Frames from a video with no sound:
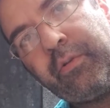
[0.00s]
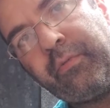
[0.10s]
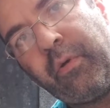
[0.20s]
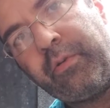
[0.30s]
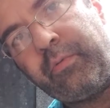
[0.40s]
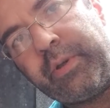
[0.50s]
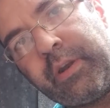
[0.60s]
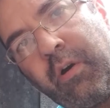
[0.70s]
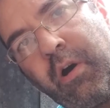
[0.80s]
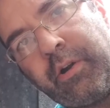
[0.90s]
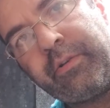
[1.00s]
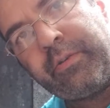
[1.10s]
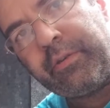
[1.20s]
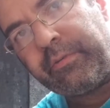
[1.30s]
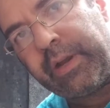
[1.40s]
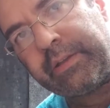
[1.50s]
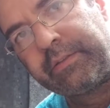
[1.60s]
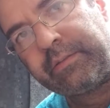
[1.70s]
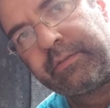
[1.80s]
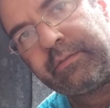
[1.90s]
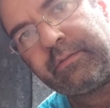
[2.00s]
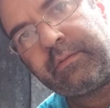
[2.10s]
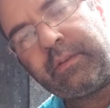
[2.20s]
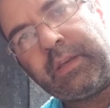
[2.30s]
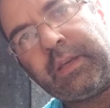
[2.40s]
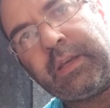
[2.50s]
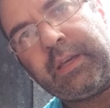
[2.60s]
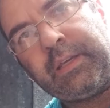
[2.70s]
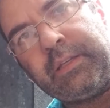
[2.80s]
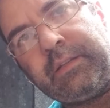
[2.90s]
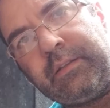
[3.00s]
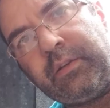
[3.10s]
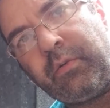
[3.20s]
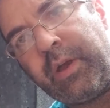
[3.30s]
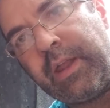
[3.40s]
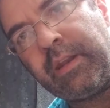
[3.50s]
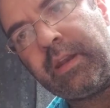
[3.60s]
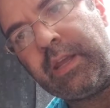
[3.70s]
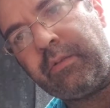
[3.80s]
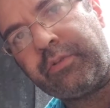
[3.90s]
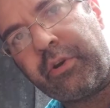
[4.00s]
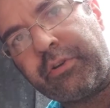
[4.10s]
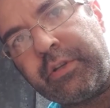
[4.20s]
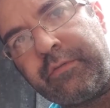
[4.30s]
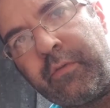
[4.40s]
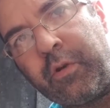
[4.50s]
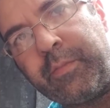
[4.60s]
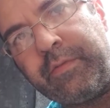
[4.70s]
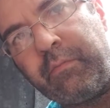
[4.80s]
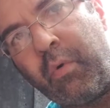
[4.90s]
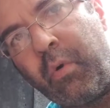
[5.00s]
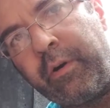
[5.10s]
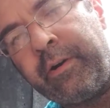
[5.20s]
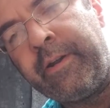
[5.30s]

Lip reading: the rotor will get hotter than the rest, you know, and it'll start to deform even more.